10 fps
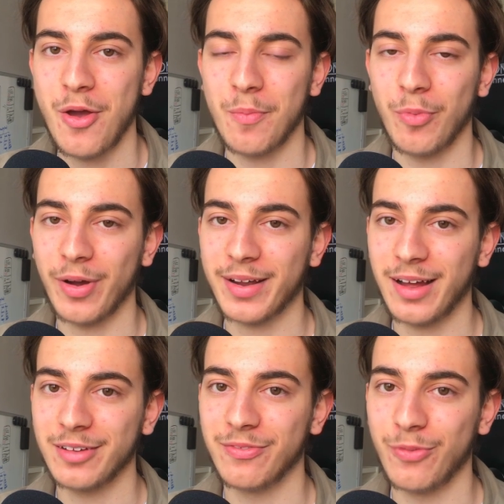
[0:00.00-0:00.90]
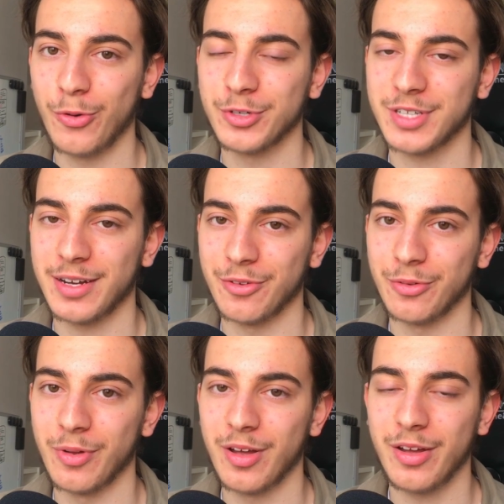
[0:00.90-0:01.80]
But I can foreshadow
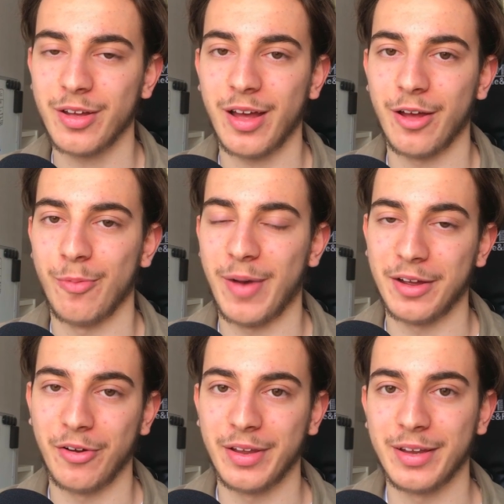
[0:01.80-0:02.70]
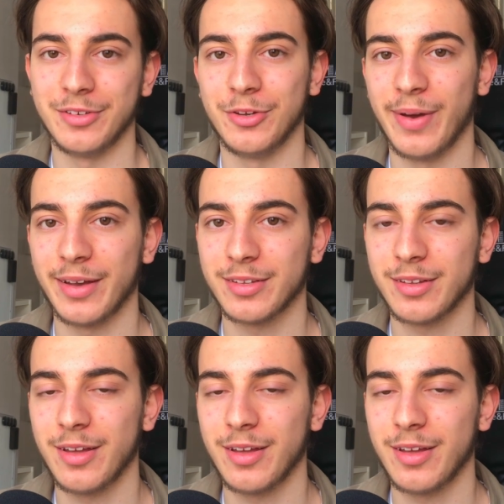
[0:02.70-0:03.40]
um, A I in U X